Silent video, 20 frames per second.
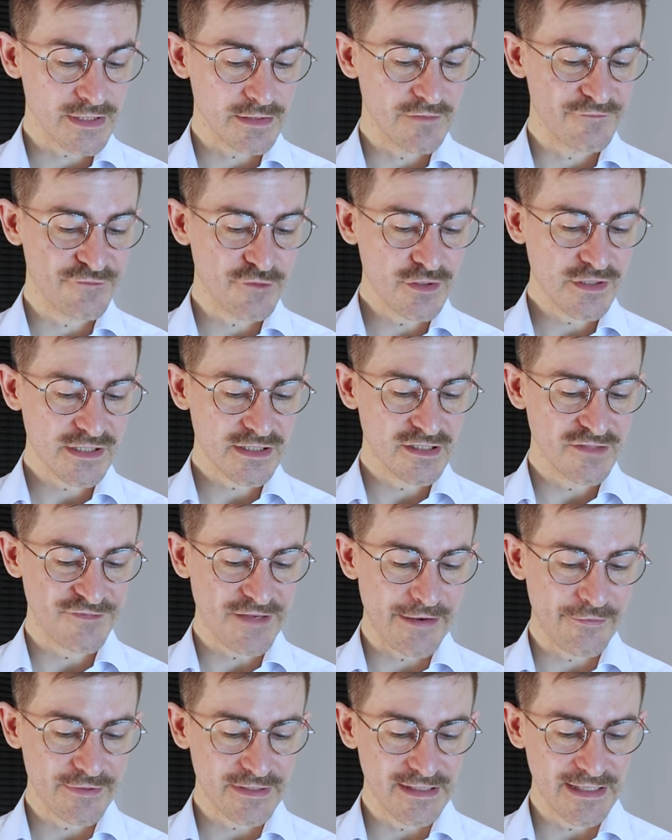First off,
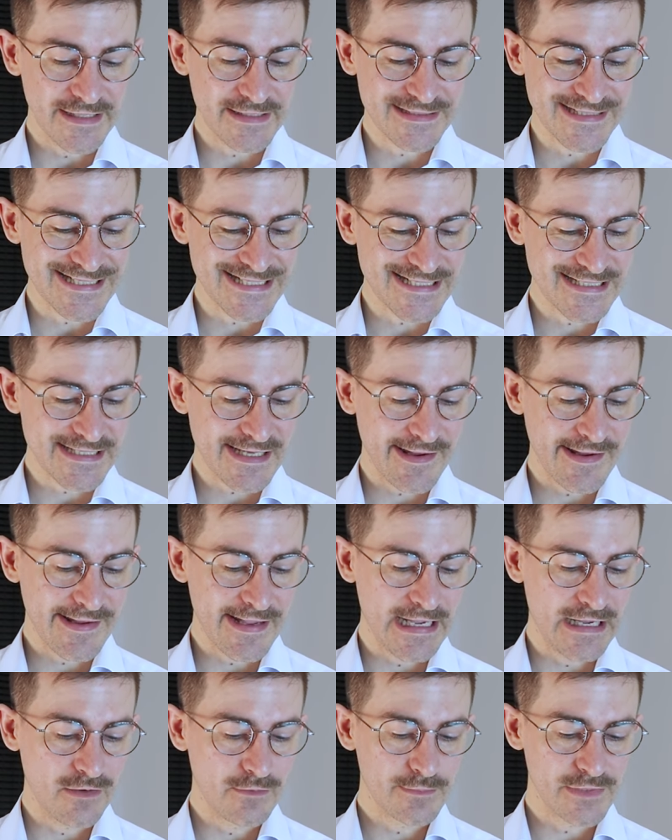I would like to say
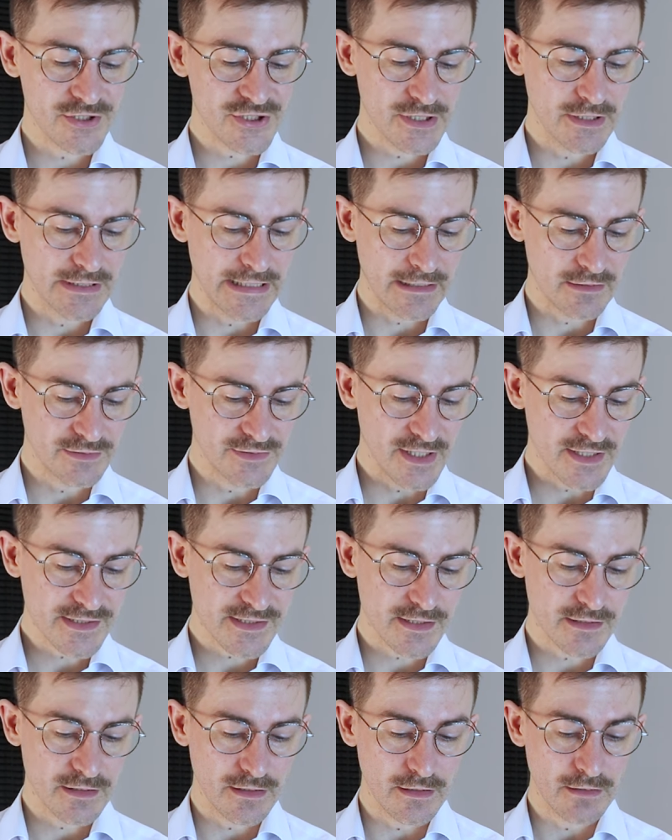how much I like
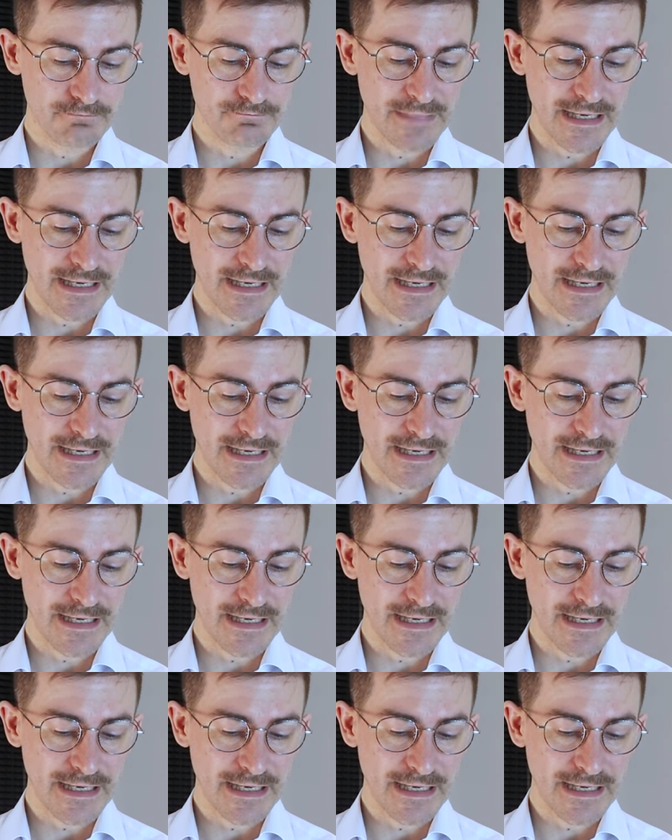Glossika.